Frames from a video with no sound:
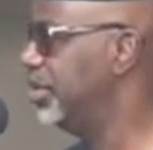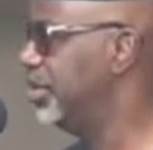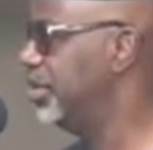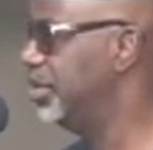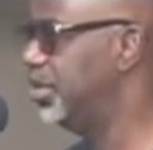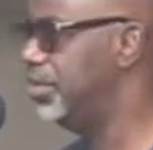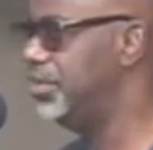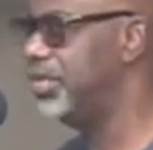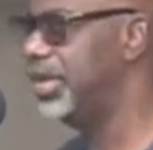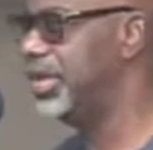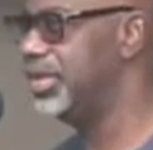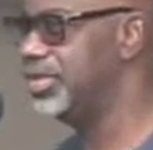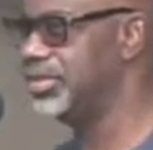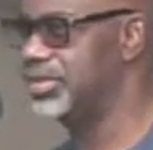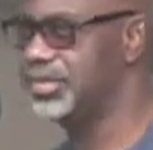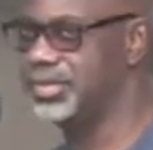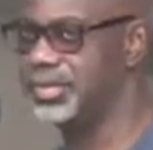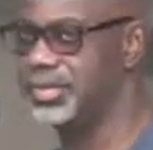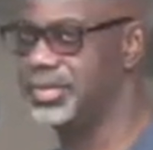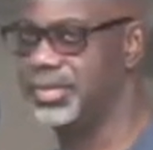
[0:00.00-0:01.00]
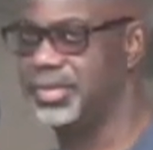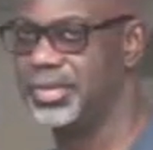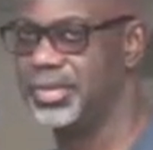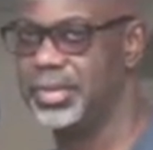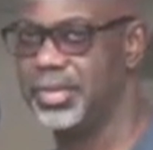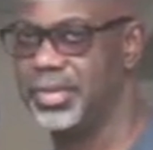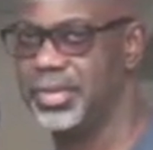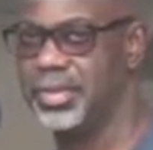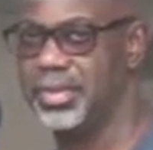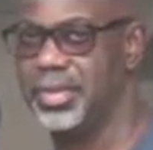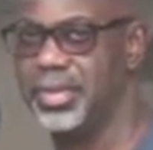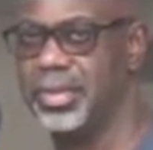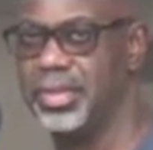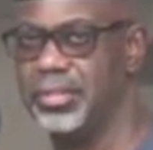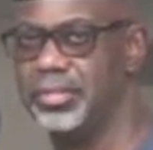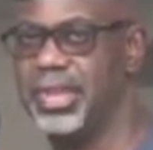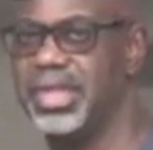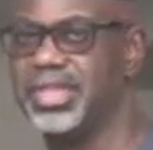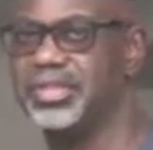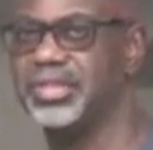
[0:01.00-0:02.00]
the best, the
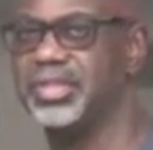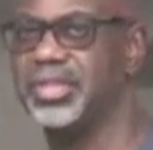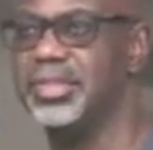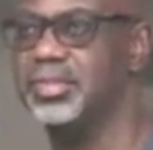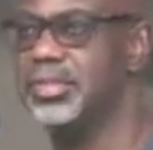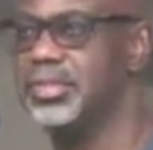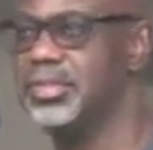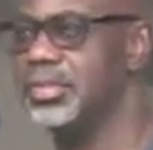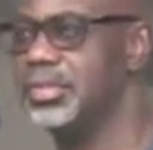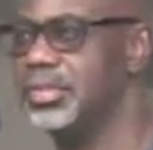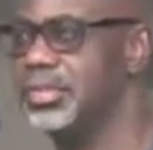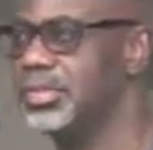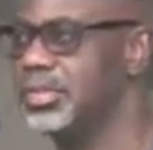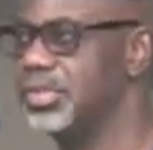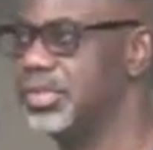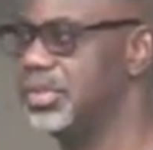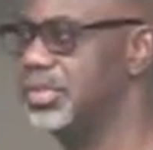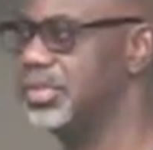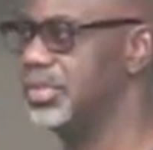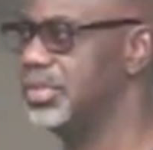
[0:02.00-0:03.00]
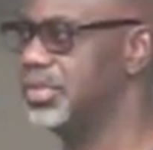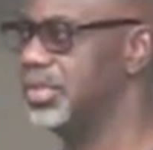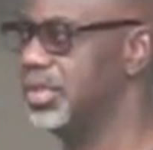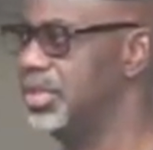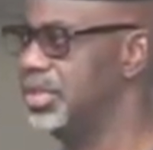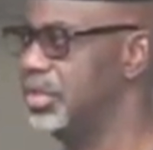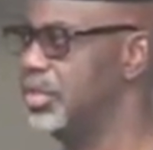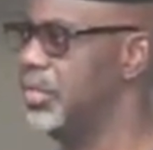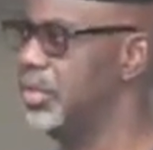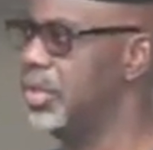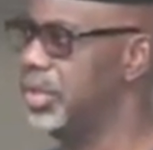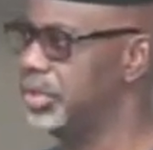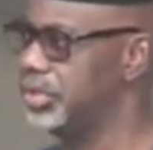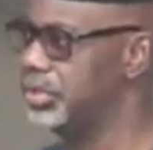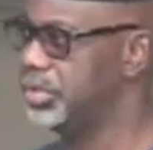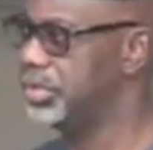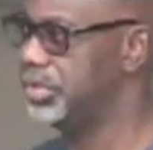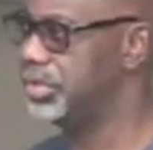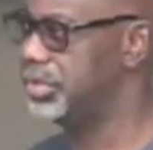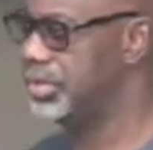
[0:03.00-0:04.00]
best institutions in the
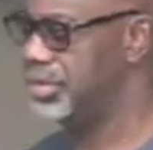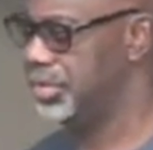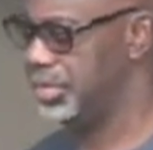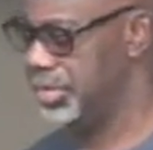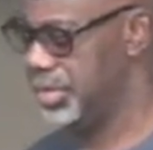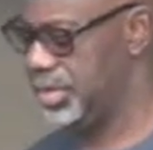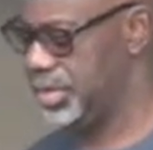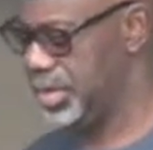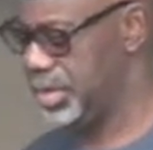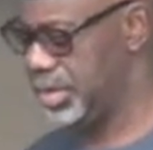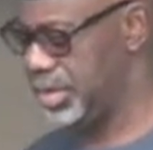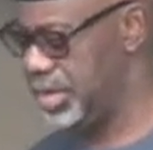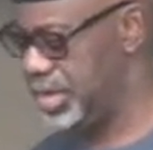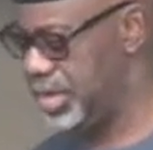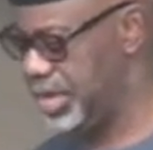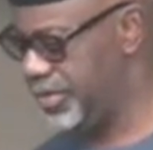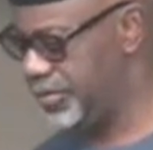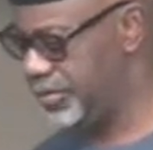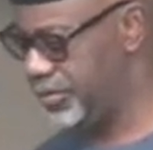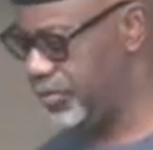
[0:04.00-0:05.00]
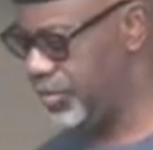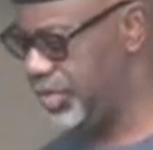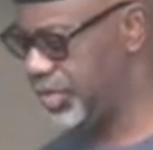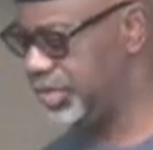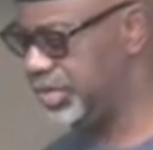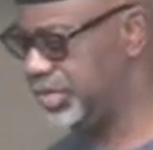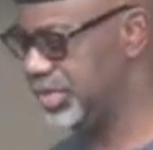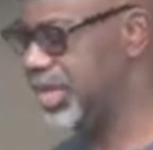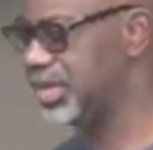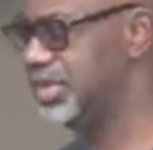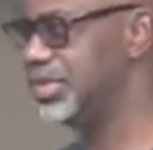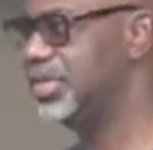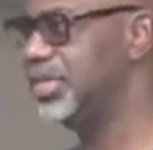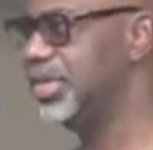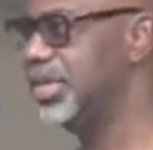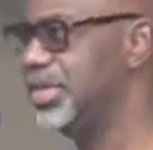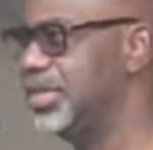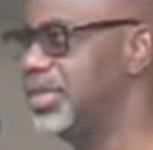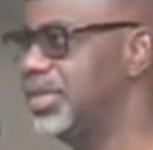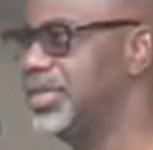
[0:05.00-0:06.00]
world that have
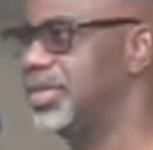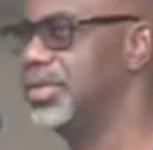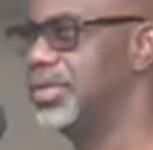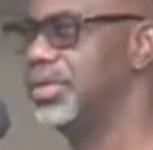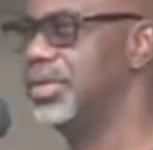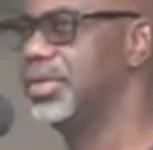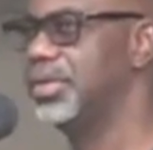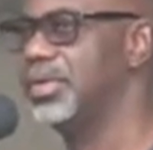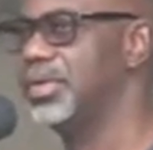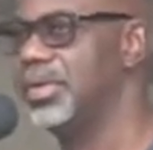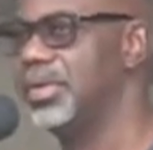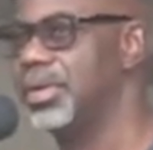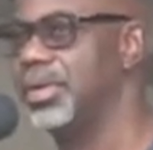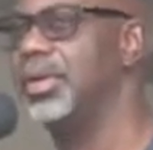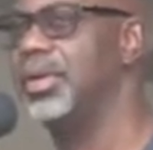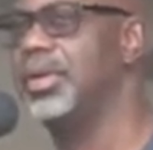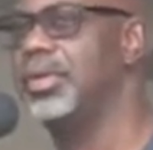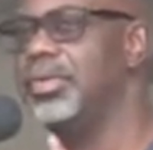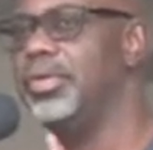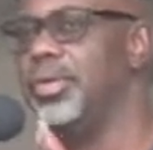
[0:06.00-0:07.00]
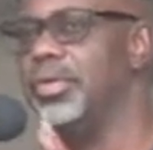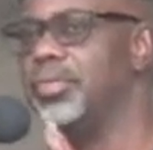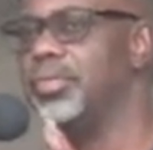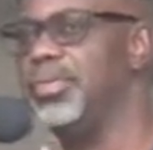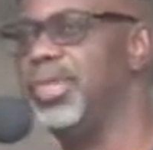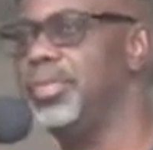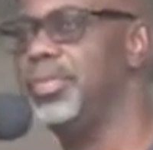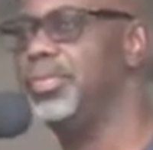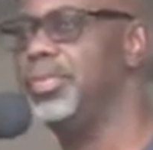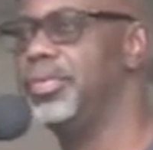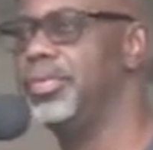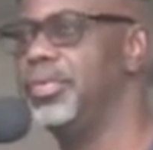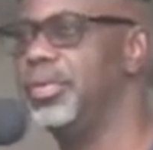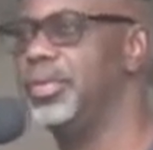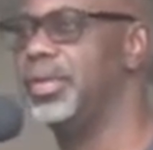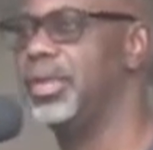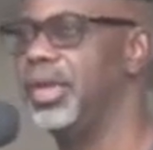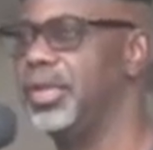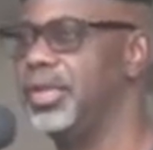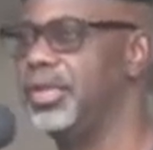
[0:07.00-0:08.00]
presented young people
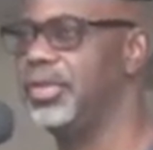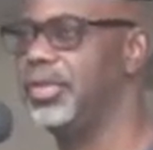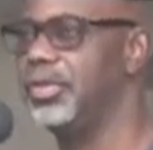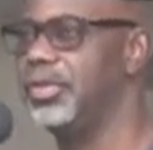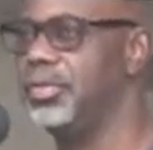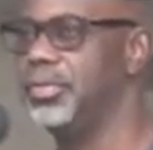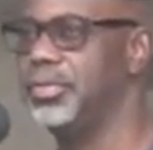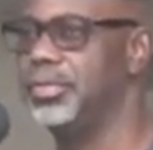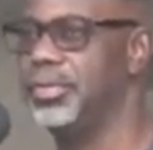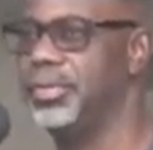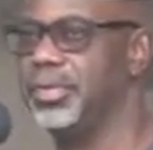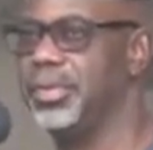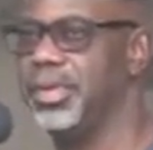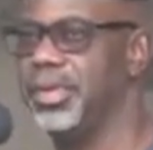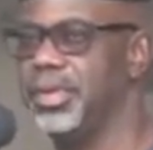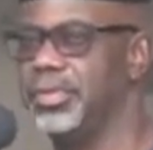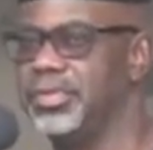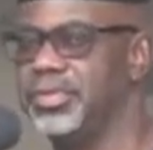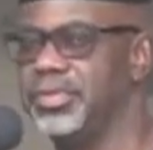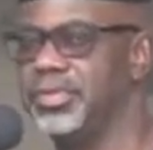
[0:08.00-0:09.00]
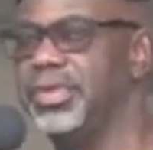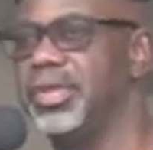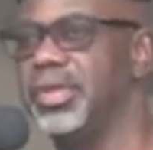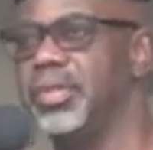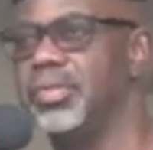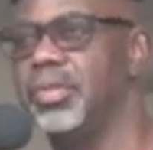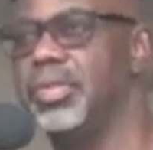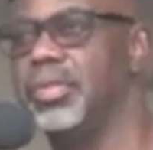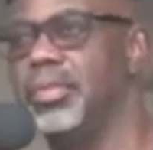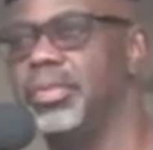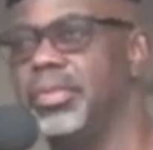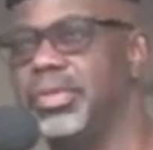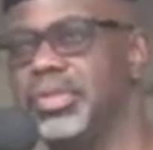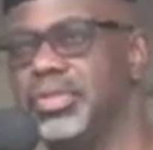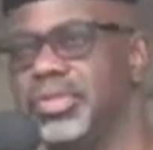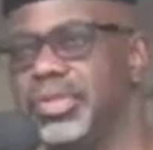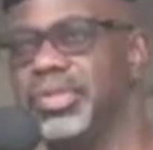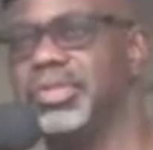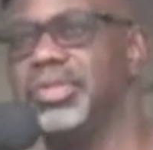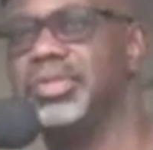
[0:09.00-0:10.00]
like you here today with
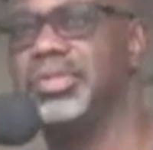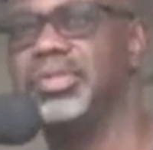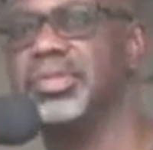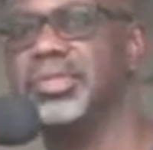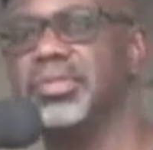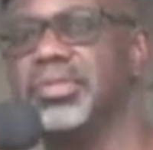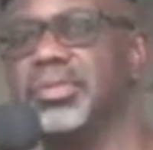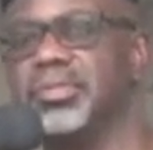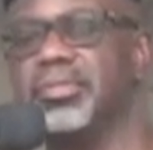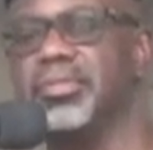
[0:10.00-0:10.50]
opportunities